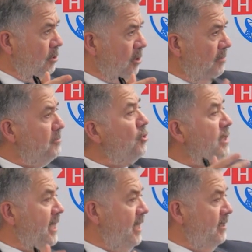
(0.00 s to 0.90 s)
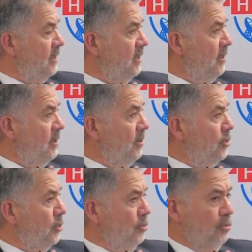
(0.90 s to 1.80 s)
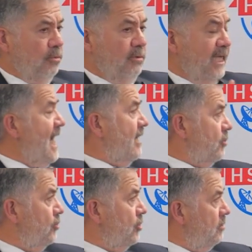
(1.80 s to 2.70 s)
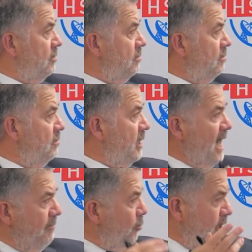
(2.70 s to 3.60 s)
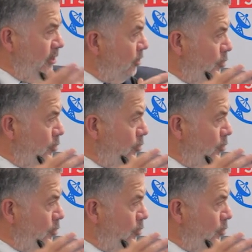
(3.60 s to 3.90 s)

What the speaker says: communicate to the actors, the operators,